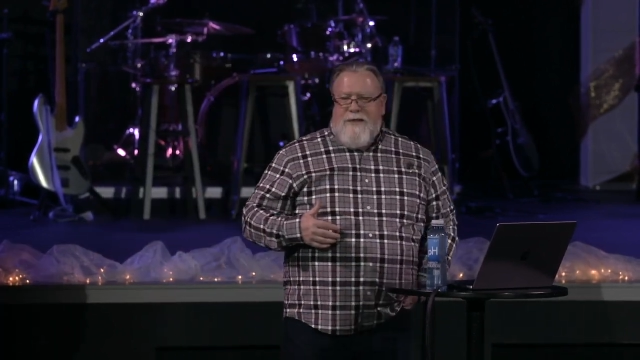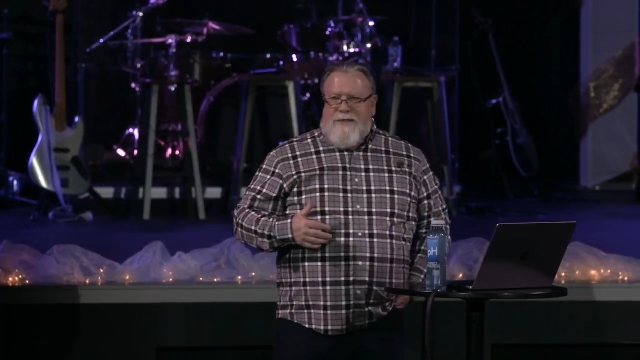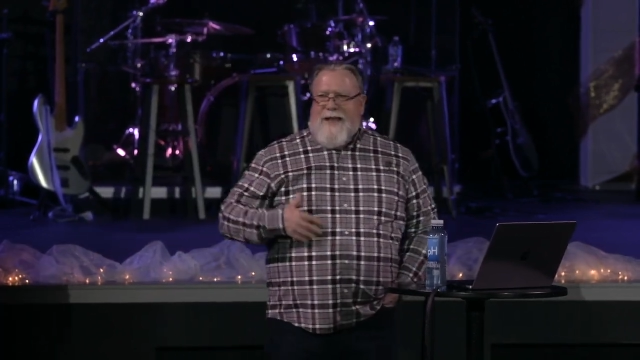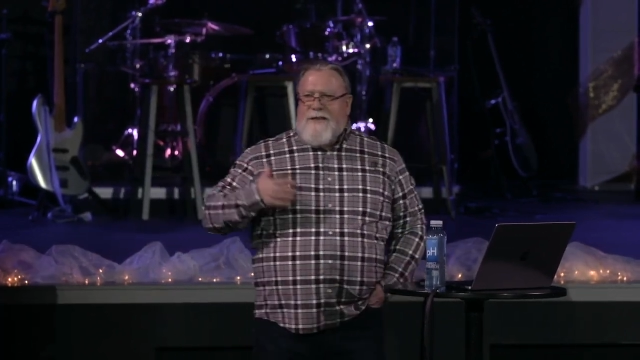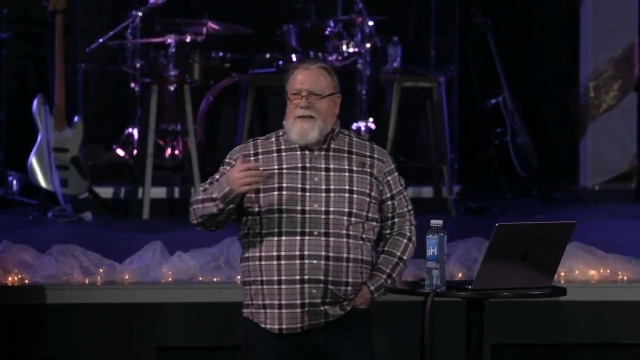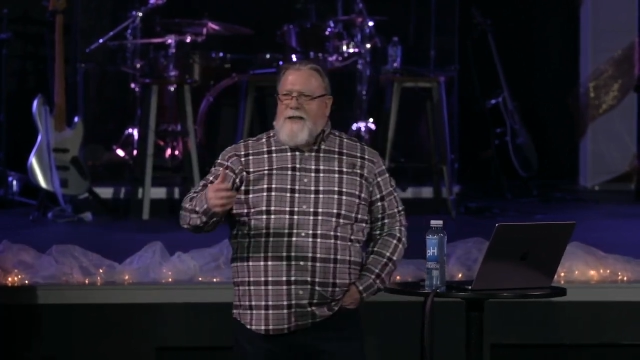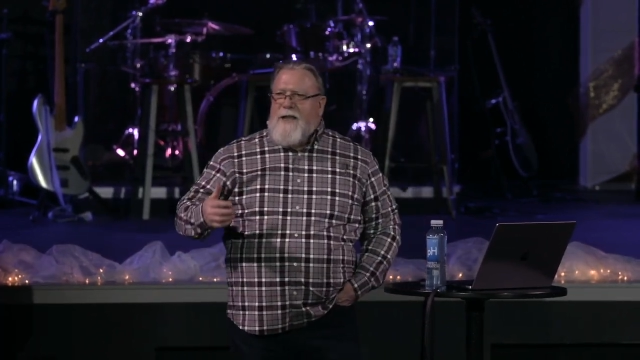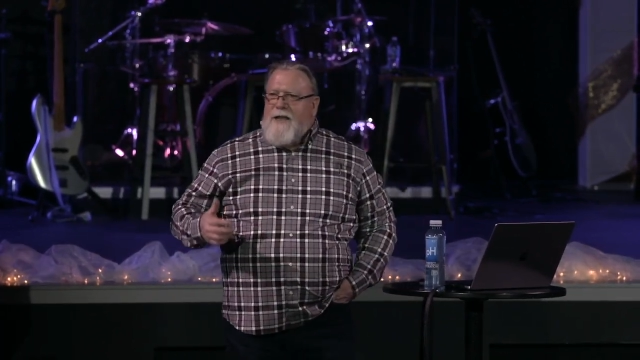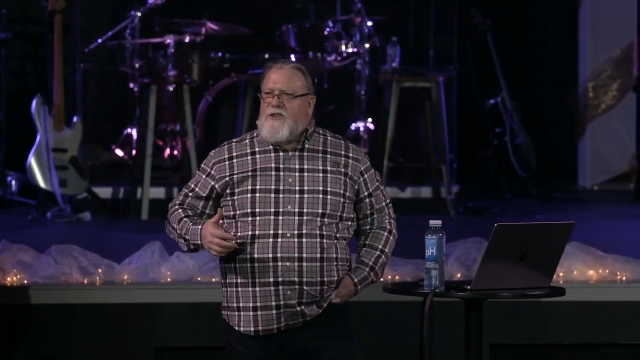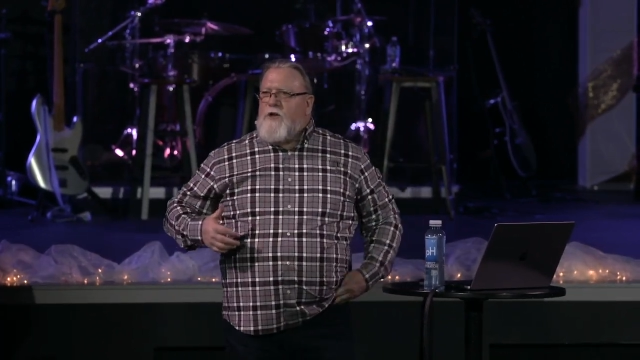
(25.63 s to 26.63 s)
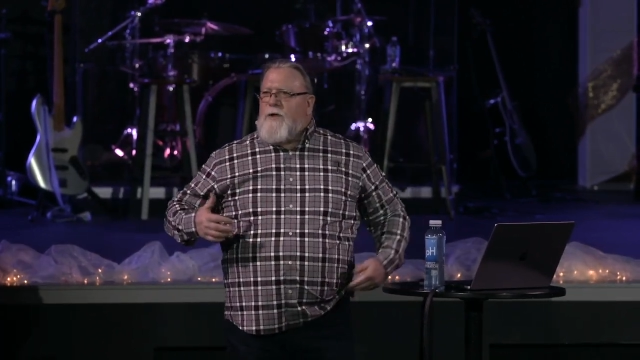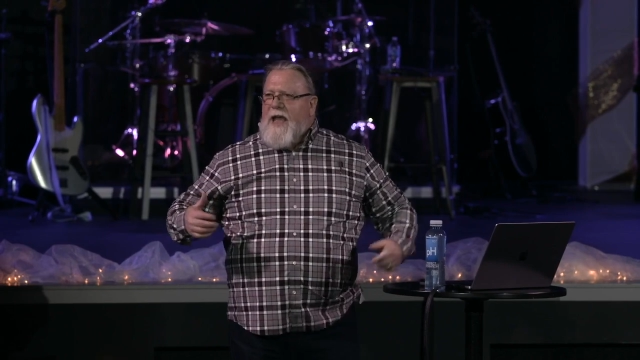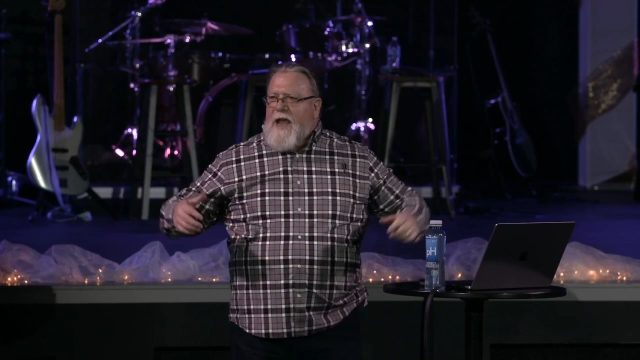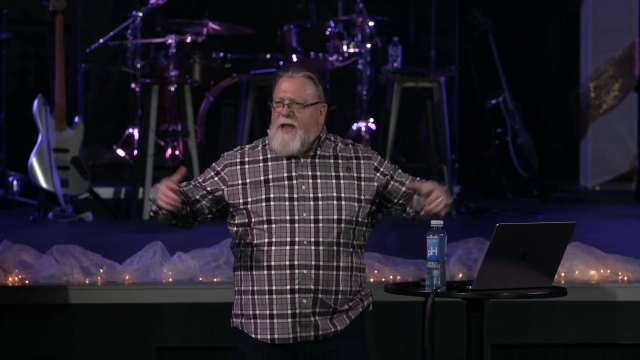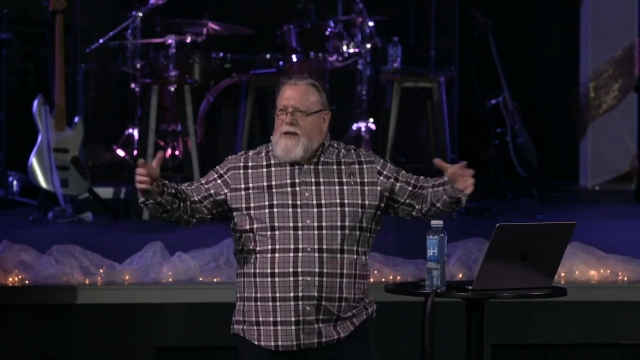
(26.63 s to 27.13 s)
that it's
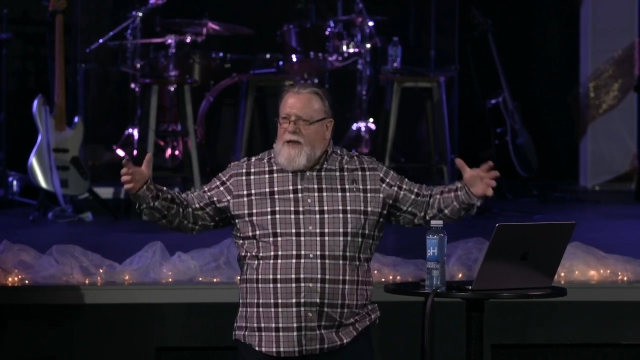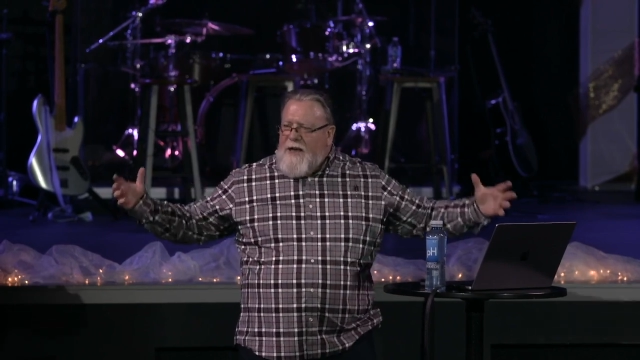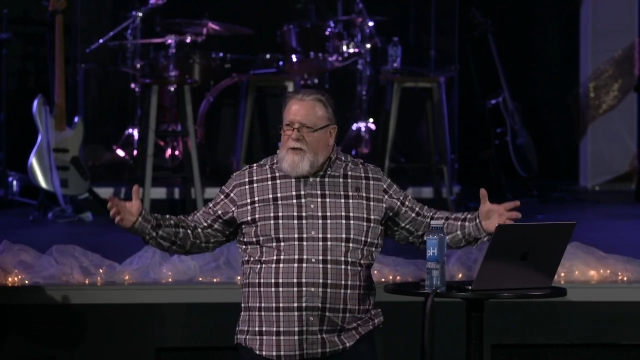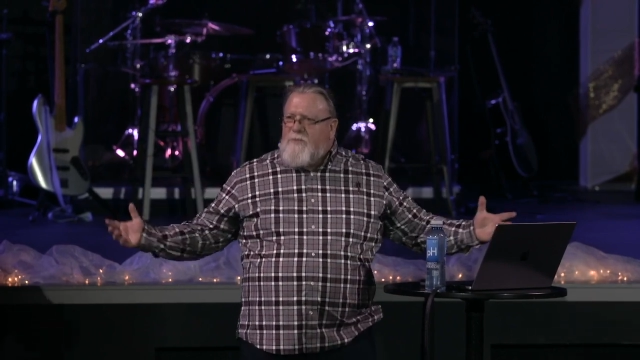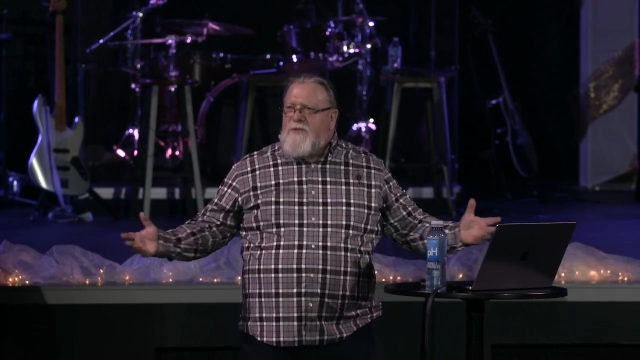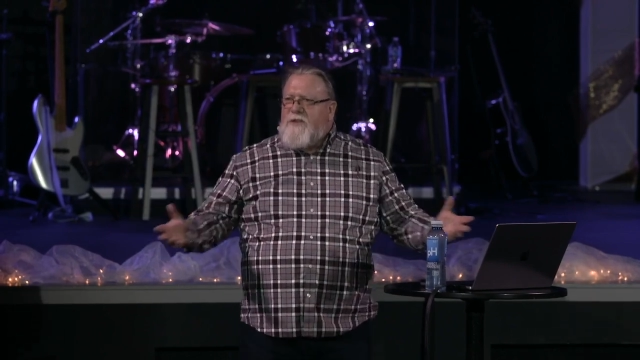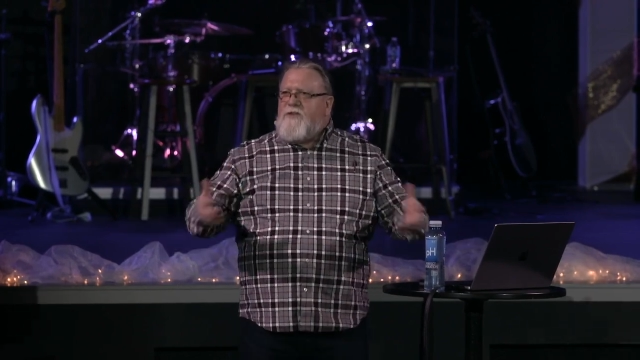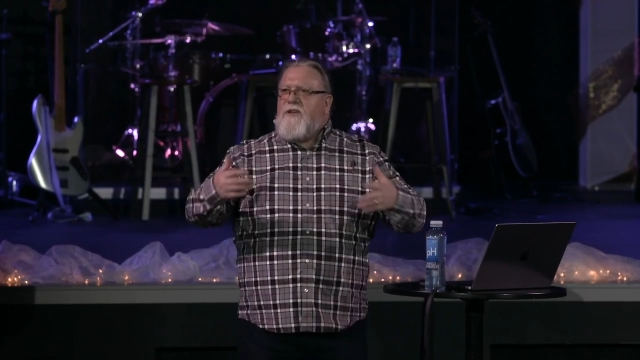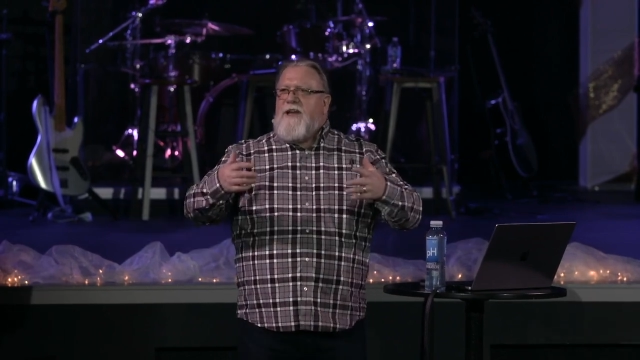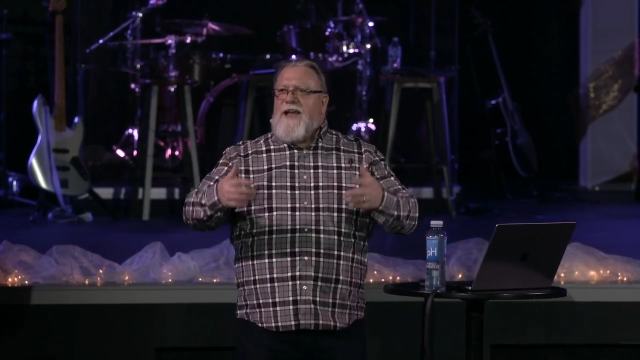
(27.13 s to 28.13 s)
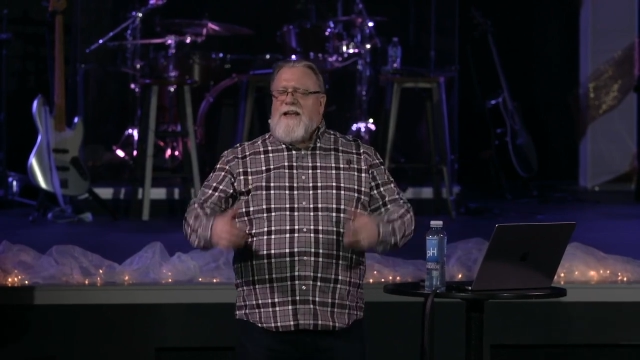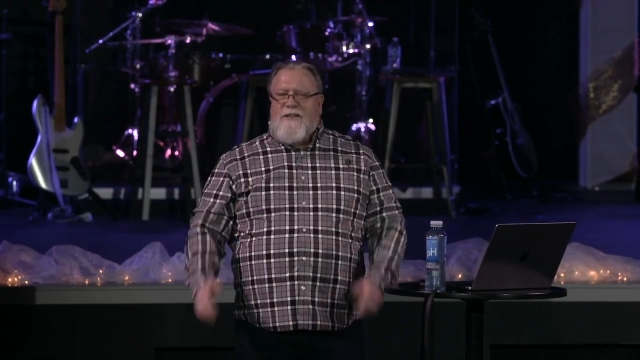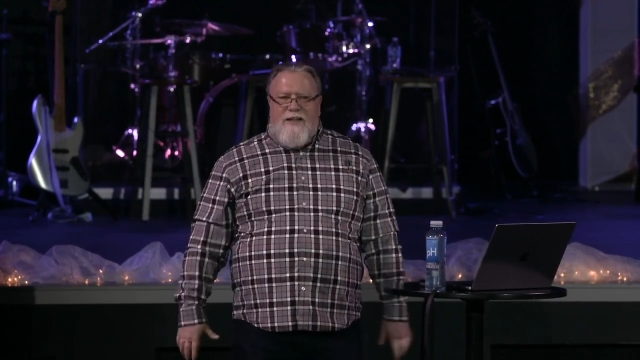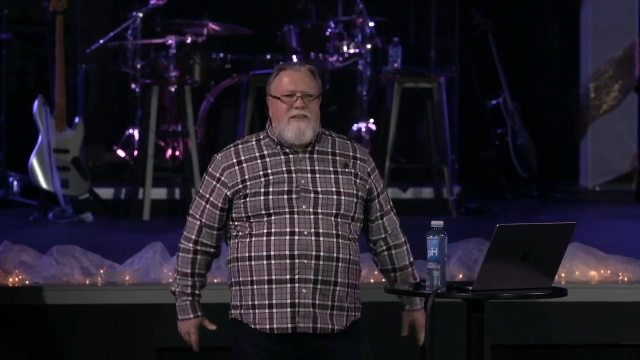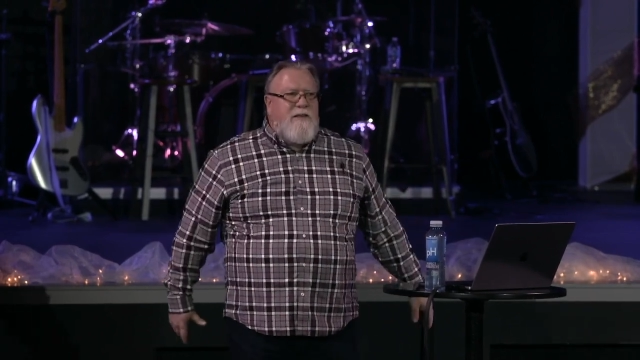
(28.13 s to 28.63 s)
okay, and it helps us
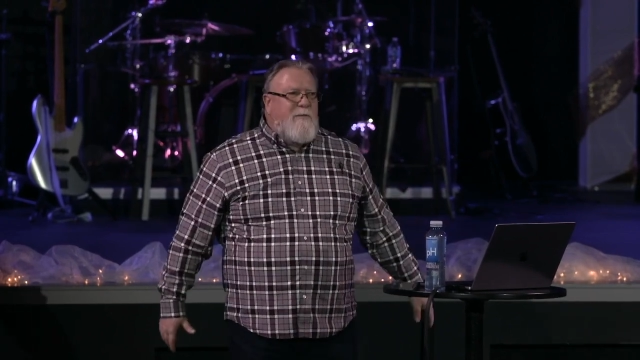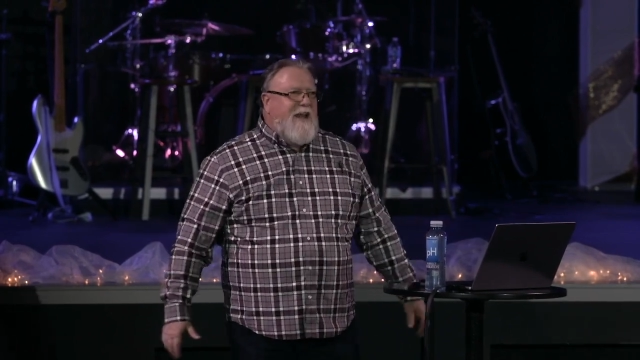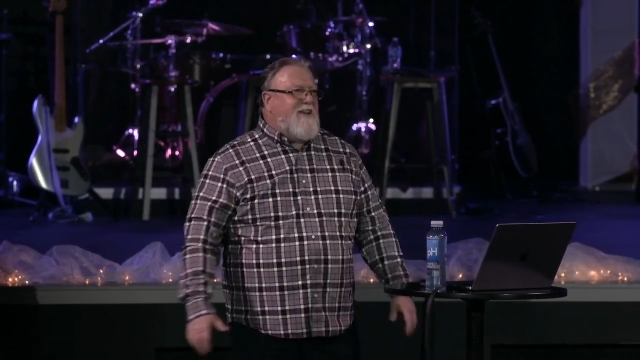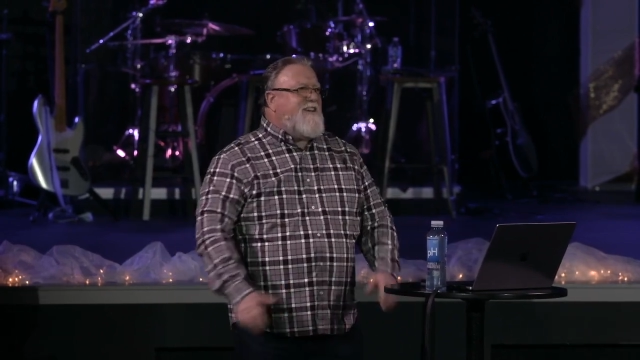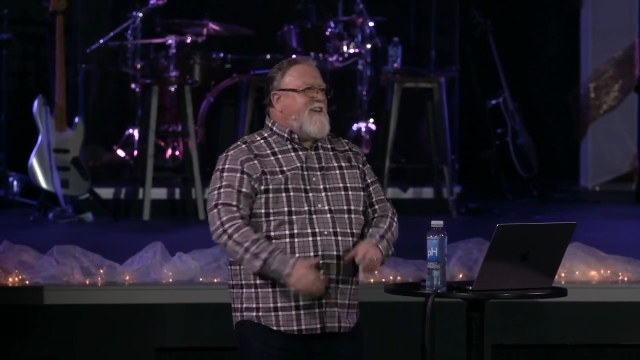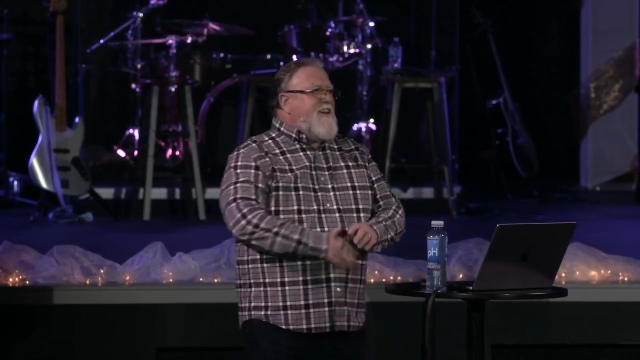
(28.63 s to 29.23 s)
anticipate